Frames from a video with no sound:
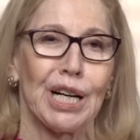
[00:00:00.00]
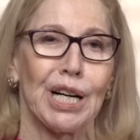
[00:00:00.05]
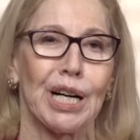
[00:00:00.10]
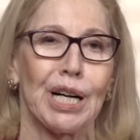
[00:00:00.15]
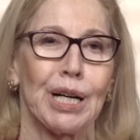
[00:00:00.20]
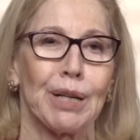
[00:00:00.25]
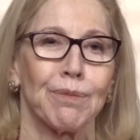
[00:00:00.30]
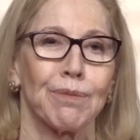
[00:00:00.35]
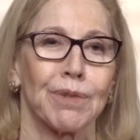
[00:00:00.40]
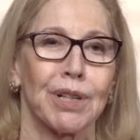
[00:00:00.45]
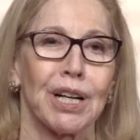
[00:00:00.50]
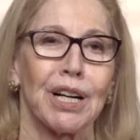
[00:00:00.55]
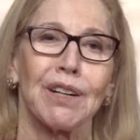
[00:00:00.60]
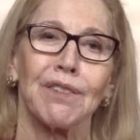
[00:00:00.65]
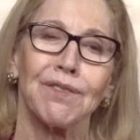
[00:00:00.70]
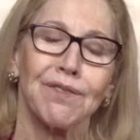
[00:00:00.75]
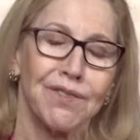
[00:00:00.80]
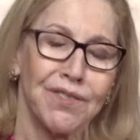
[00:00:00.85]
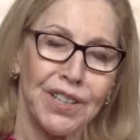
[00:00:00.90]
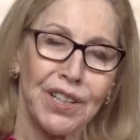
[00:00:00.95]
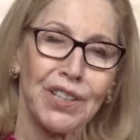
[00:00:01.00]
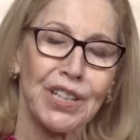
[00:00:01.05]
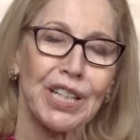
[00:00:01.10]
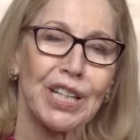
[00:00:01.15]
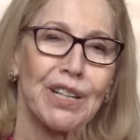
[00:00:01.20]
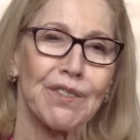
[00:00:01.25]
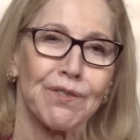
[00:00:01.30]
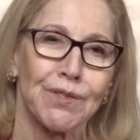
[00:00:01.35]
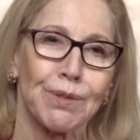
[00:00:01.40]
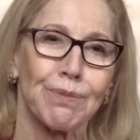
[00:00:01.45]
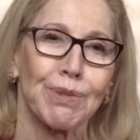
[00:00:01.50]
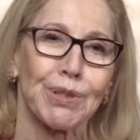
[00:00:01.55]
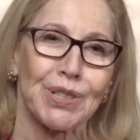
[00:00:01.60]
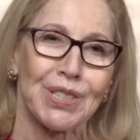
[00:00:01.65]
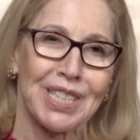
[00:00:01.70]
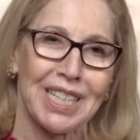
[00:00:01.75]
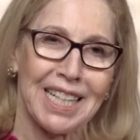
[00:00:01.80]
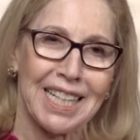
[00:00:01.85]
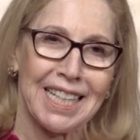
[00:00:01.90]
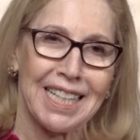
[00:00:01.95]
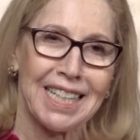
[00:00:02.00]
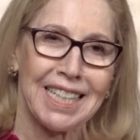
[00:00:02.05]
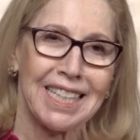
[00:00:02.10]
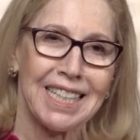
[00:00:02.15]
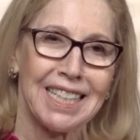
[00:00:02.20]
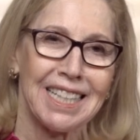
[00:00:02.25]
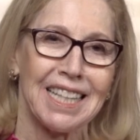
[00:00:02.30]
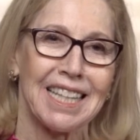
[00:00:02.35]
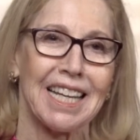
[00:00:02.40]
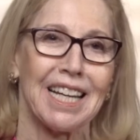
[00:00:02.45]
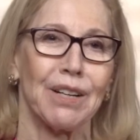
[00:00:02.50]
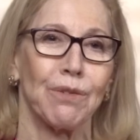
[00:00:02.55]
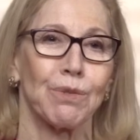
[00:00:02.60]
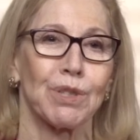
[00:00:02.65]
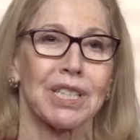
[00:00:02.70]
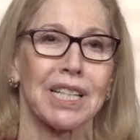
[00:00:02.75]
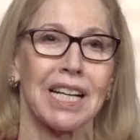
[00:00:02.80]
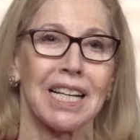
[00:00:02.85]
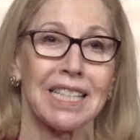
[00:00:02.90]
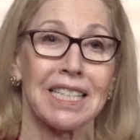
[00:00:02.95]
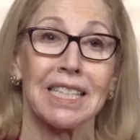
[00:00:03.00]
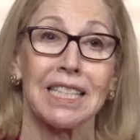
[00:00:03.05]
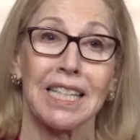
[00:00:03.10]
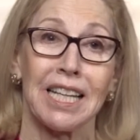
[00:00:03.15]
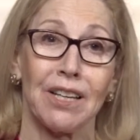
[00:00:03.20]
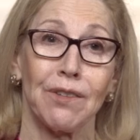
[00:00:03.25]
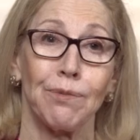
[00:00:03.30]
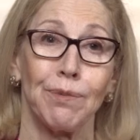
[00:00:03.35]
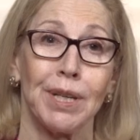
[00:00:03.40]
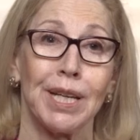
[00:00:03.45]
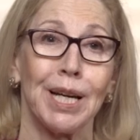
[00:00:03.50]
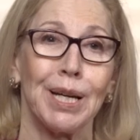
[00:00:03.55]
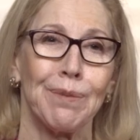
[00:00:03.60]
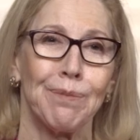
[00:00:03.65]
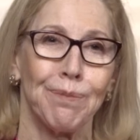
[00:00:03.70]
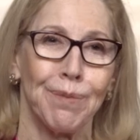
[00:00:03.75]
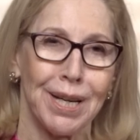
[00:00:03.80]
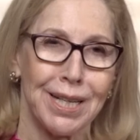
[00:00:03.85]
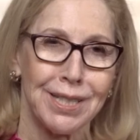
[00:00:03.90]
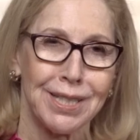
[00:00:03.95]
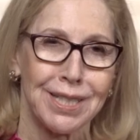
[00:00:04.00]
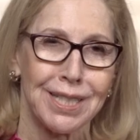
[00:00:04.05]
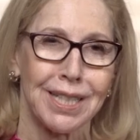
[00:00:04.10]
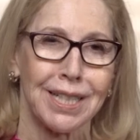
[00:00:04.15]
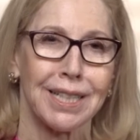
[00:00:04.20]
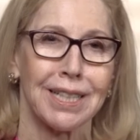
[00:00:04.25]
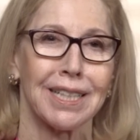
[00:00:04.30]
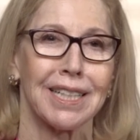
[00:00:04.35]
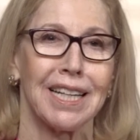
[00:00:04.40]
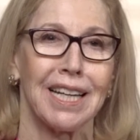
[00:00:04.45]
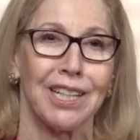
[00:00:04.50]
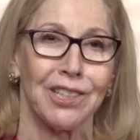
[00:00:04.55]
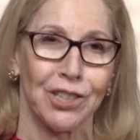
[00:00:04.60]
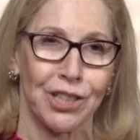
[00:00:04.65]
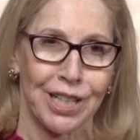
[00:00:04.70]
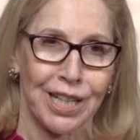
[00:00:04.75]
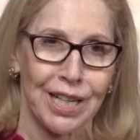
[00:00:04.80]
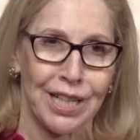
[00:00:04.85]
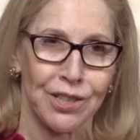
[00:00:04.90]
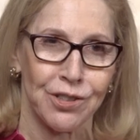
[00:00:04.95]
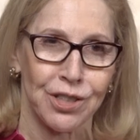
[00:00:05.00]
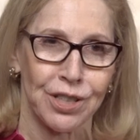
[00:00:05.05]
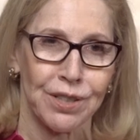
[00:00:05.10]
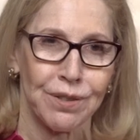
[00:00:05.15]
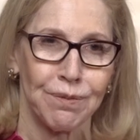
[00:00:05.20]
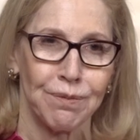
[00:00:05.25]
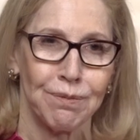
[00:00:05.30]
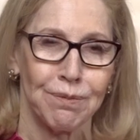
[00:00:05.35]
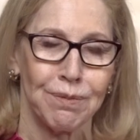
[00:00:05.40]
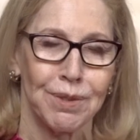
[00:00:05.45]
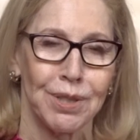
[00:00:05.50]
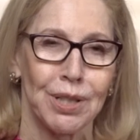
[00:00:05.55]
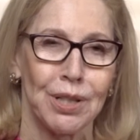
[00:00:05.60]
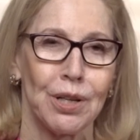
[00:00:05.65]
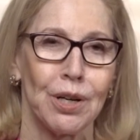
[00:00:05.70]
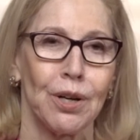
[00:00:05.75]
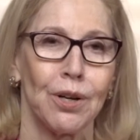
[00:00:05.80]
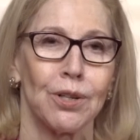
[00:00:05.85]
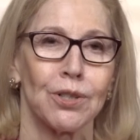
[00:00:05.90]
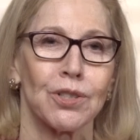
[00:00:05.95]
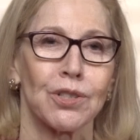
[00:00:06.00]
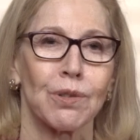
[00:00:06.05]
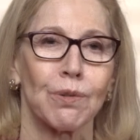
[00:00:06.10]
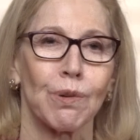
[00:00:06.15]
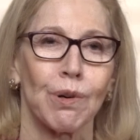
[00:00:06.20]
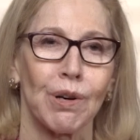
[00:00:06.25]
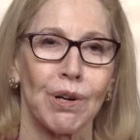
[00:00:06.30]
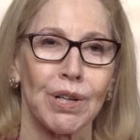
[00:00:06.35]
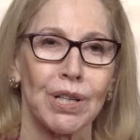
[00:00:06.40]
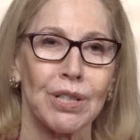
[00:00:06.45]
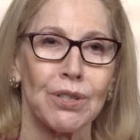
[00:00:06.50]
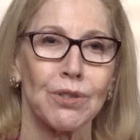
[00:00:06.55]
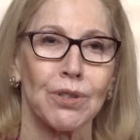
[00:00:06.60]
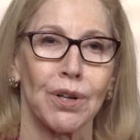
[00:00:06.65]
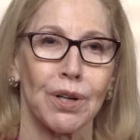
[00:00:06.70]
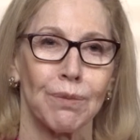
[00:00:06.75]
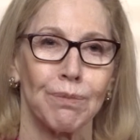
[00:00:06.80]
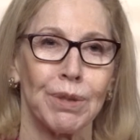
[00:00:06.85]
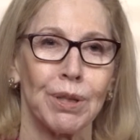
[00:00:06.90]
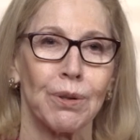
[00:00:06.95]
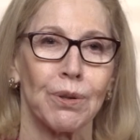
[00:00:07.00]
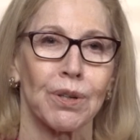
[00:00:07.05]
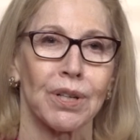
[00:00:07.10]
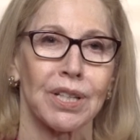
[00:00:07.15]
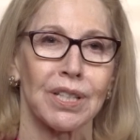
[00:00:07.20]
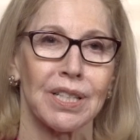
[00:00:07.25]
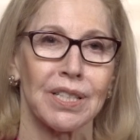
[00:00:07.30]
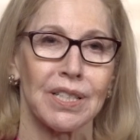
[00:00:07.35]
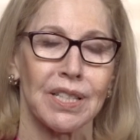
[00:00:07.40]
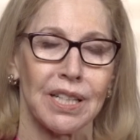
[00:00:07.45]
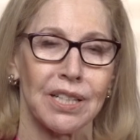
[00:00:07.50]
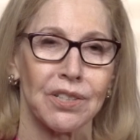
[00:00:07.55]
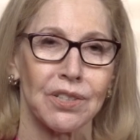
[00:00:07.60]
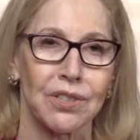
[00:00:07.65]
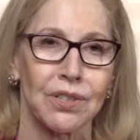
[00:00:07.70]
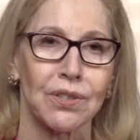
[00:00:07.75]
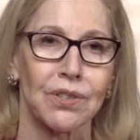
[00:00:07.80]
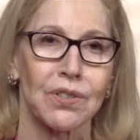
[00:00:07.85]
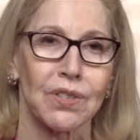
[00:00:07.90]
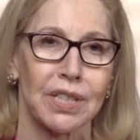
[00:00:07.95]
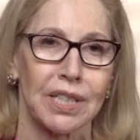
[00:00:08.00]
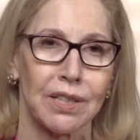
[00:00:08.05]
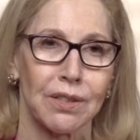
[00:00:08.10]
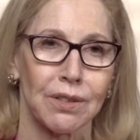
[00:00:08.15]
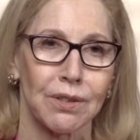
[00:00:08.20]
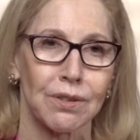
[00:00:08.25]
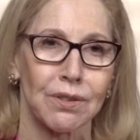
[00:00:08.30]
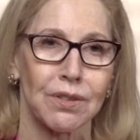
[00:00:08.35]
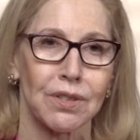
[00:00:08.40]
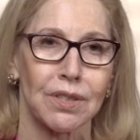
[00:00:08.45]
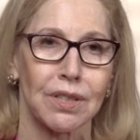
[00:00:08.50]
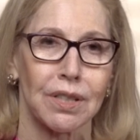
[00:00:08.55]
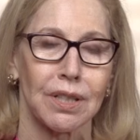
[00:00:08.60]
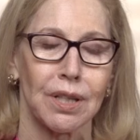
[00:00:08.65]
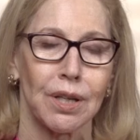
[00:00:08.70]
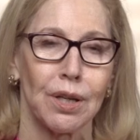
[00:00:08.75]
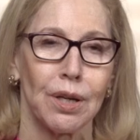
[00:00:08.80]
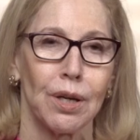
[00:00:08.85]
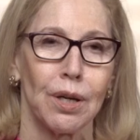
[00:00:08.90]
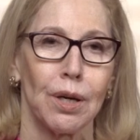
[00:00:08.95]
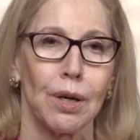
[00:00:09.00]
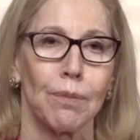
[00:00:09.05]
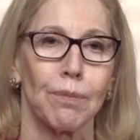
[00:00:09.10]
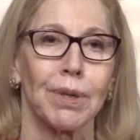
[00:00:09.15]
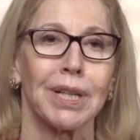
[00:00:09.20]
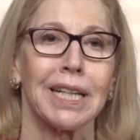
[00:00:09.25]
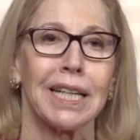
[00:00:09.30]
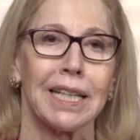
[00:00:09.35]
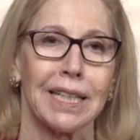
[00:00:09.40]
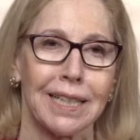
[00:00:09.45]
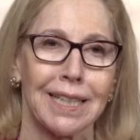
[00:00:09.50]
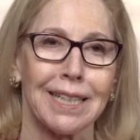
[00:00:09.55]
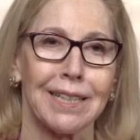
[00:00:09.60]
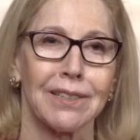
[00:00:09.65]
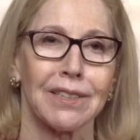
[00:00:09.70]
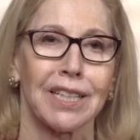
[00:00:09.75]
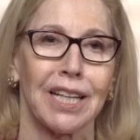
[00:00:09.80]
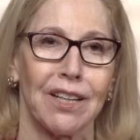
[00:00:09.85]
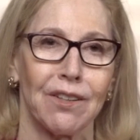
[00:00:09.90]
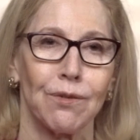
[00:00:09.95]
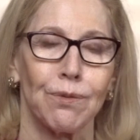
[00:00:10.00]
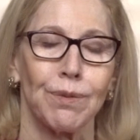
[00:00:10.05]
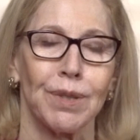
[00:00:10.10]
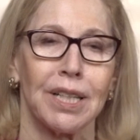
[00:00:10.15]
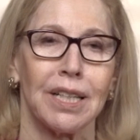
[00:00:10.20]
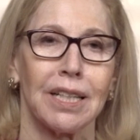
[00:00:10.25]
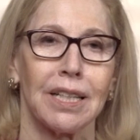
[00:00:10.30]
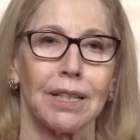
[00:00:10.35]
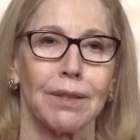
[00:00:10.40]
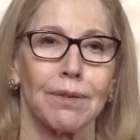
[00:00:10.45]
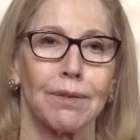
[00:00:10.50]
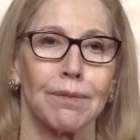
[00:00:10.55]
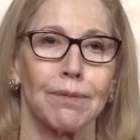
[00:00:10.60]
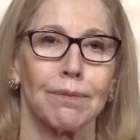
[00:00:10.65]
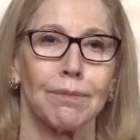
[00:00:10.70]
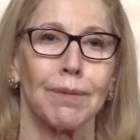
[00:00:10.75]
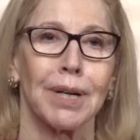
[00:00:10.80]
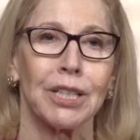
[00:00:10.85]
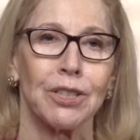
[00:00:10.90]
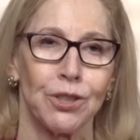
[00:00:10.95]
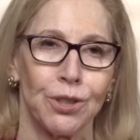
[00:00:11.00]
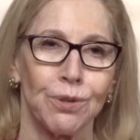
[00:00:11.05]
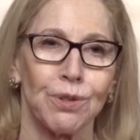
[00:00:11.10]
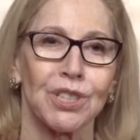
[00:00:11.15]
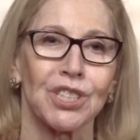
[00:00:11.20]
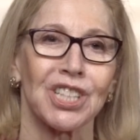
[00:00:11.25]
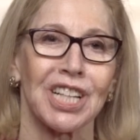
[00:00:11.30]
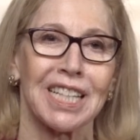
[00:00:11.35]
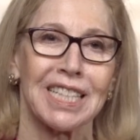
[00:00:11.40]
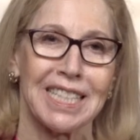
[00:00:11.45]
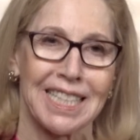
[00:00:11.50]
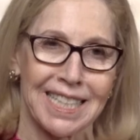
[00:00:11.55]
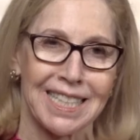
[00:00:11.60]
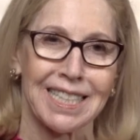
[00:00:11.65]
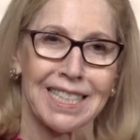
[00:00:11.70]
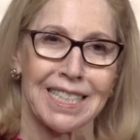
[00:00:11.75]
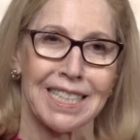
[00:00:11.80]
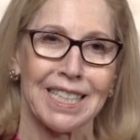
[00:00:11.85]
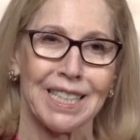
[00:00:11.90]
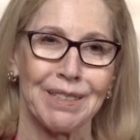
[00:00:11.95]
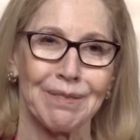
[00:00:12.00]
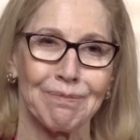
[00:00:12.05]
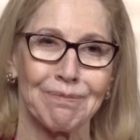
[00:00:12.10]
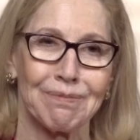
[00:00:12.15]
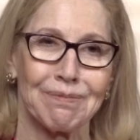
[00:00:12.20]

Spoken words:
I'm very comfortable saying that Wisconsin gave me a basic education. Sorority taught me organizational skills, but Hillel gave me my Jewish identity.